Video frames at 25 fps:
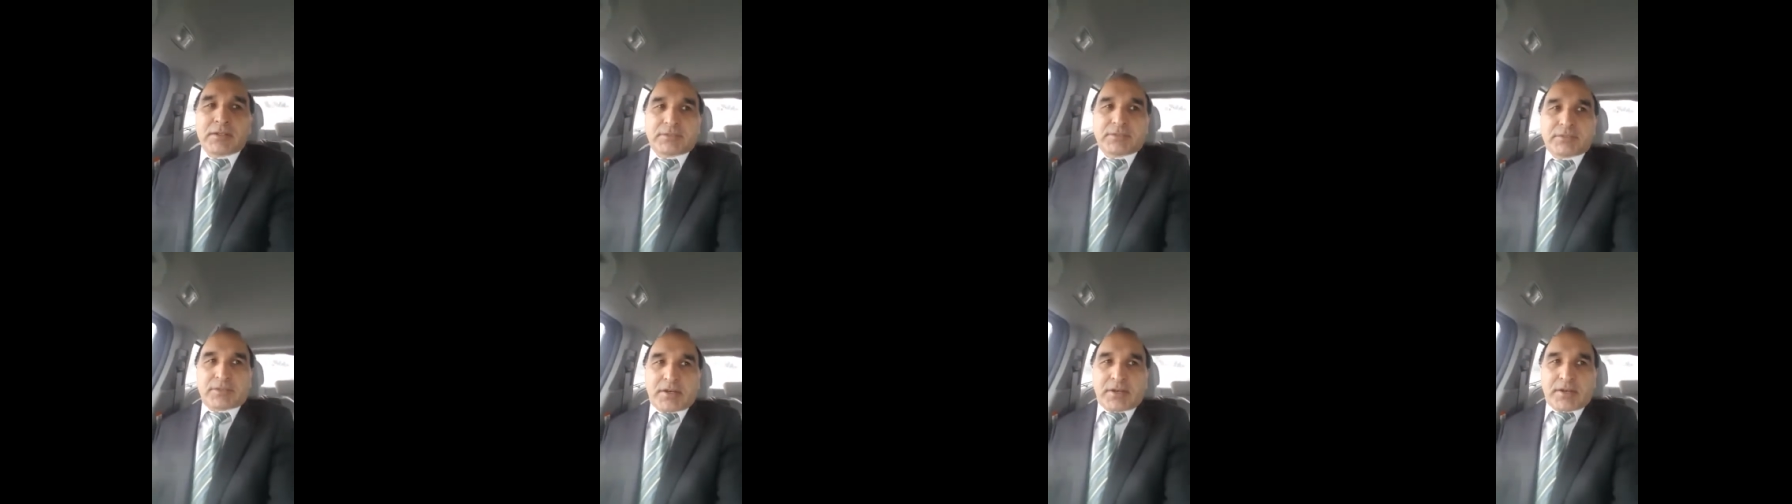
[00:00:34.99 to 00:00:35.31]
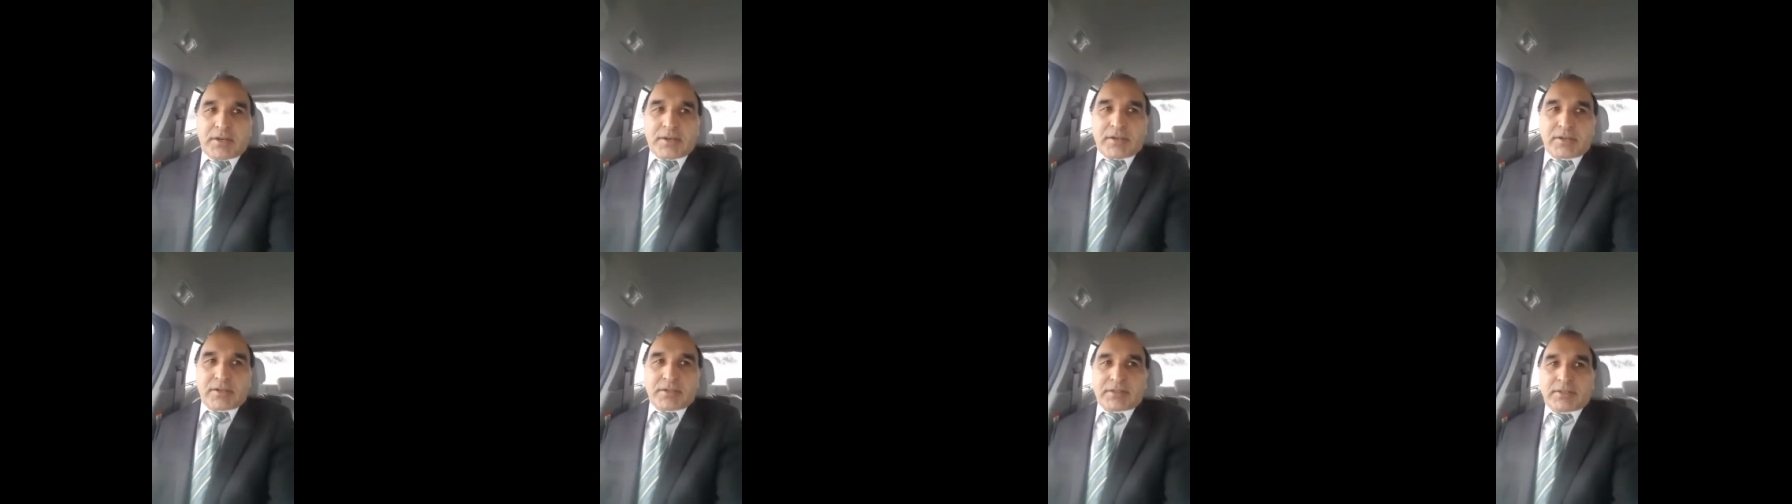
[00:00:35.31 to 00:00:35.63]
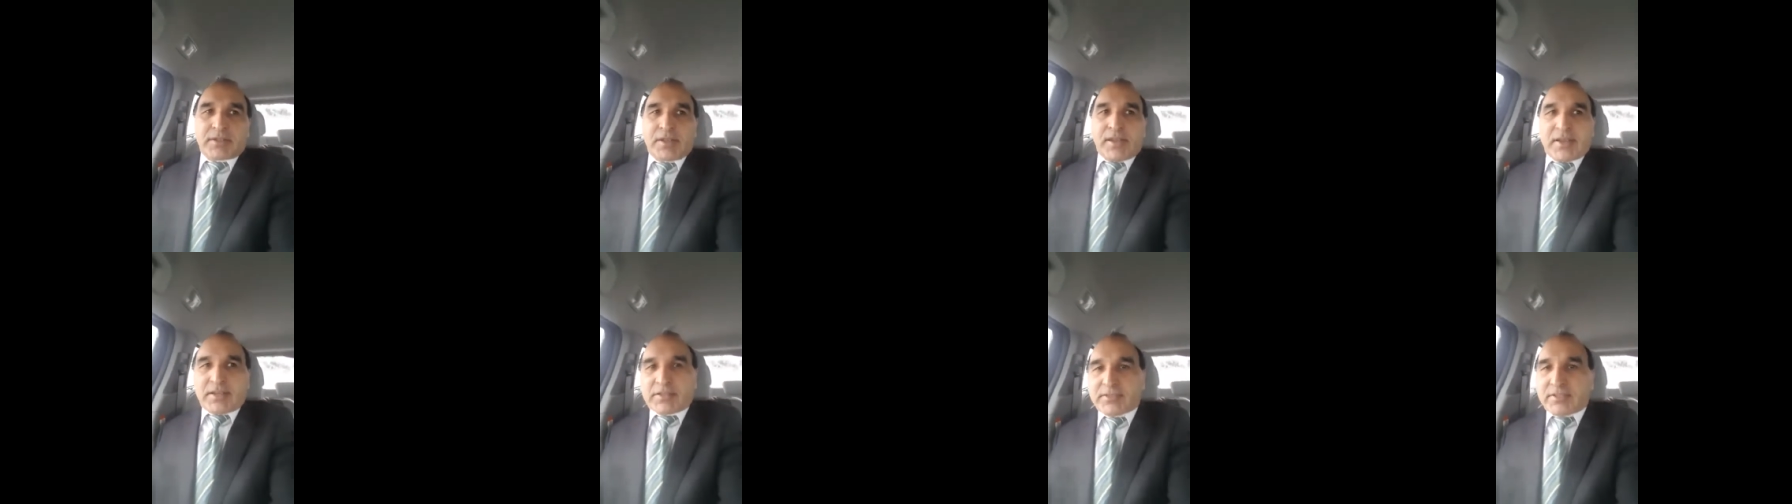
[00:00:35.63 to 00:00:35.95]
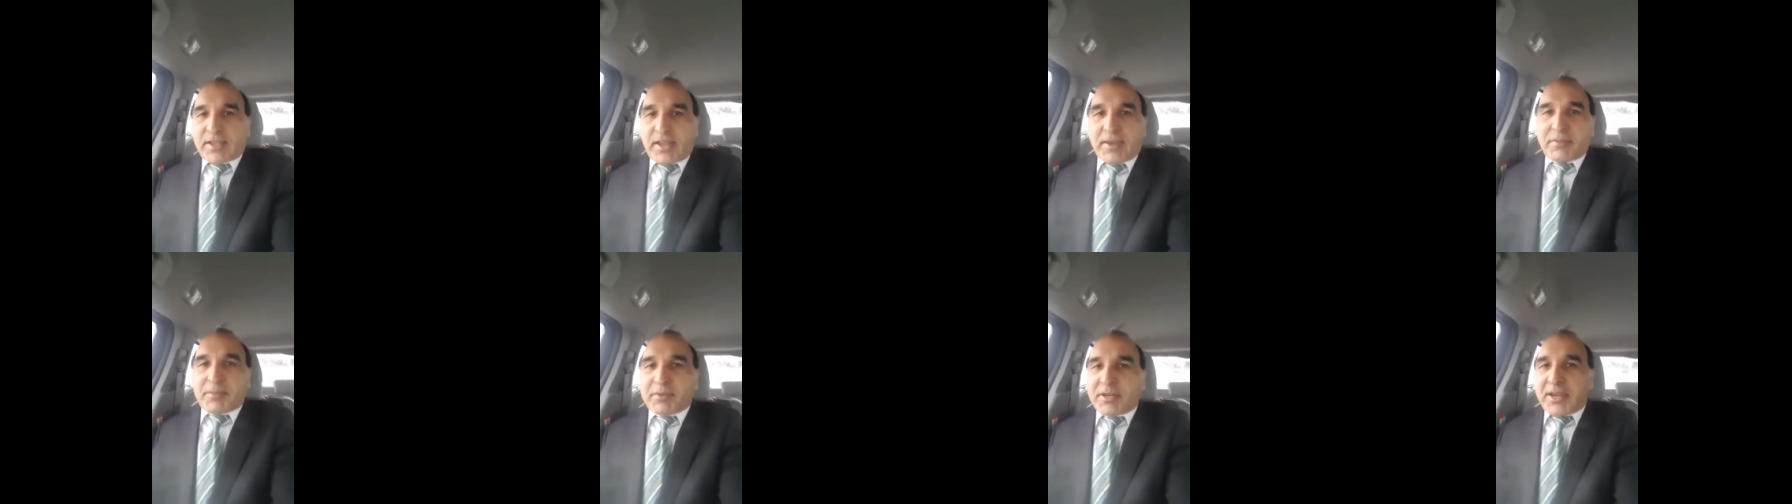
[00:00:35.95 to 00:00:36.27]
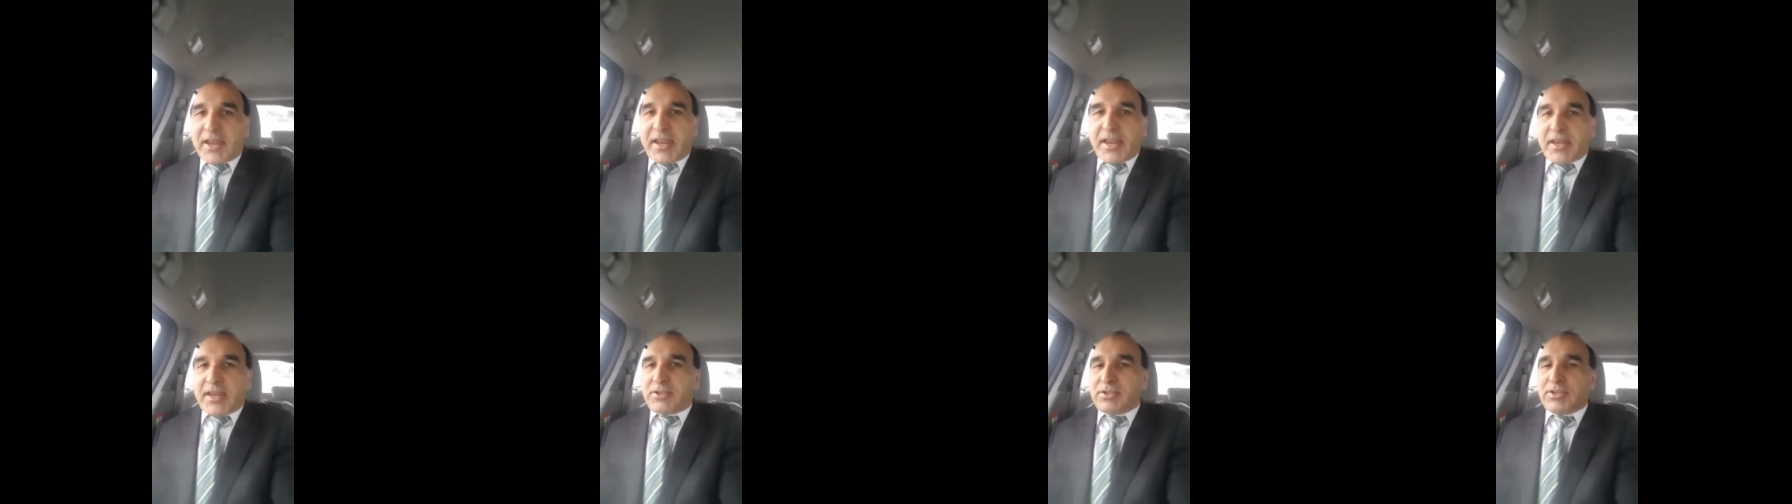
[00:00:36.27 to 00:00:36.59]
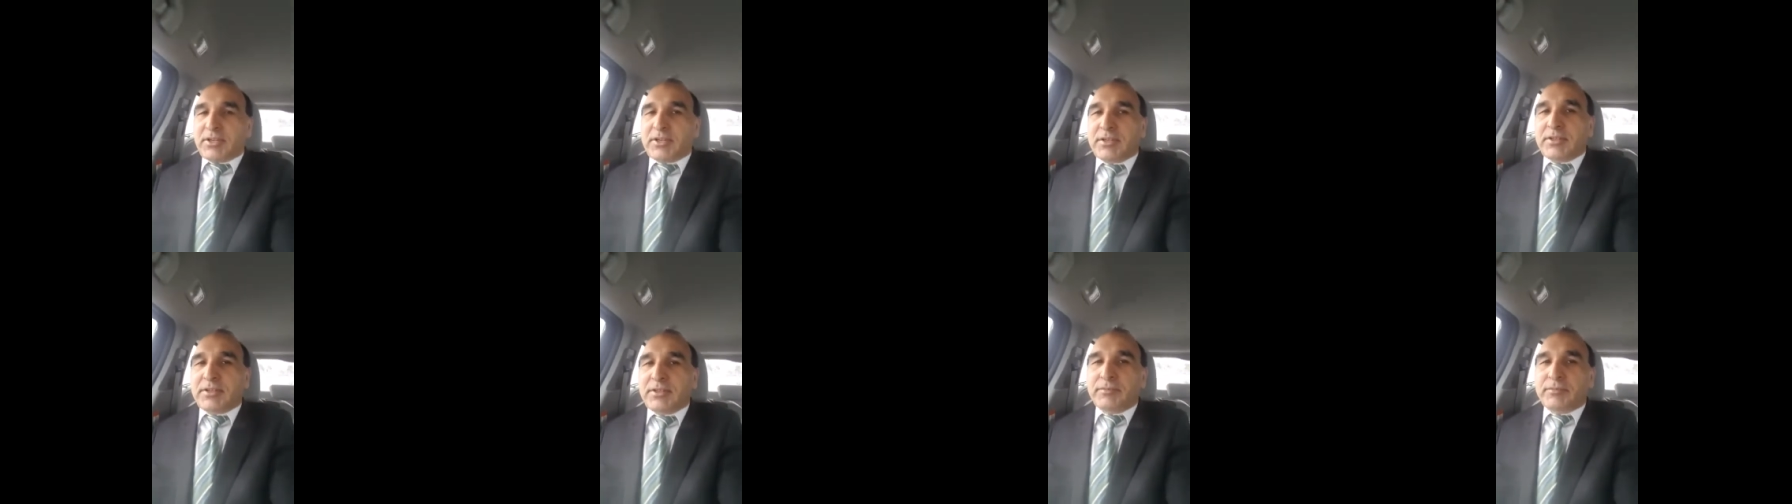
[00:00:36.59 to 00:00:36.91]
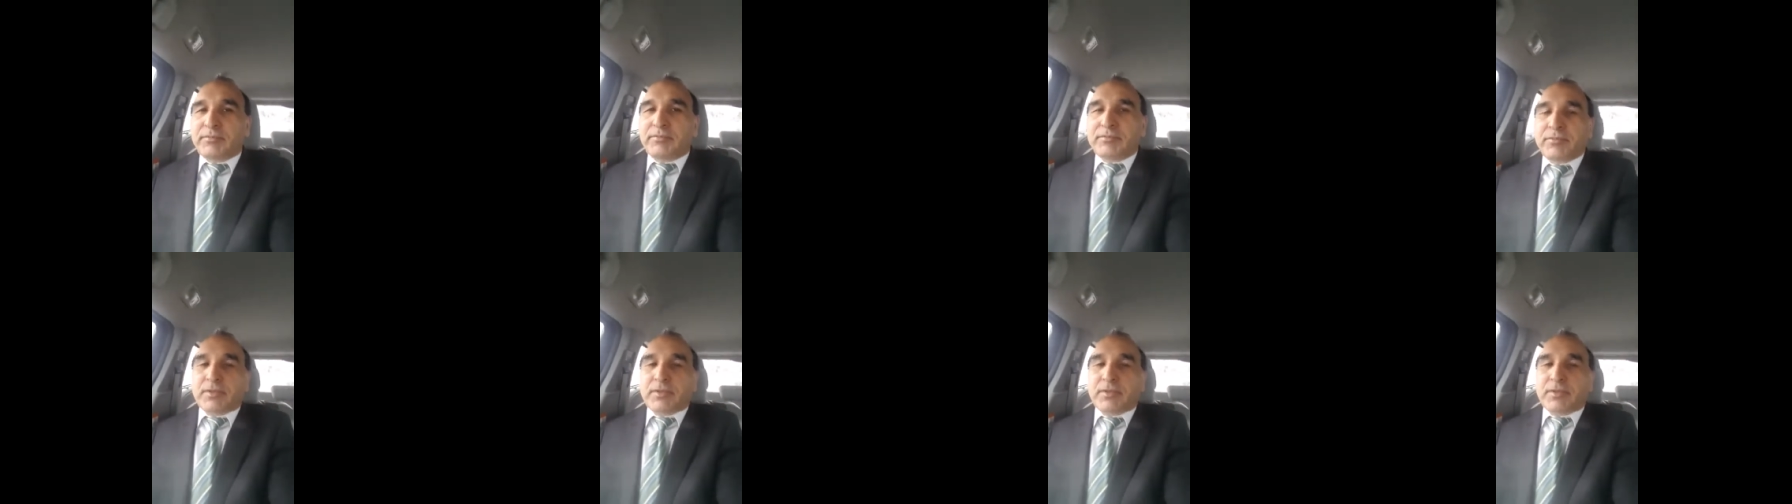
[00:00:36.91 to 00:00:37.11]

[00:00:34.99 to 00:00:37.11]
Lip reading: for the examination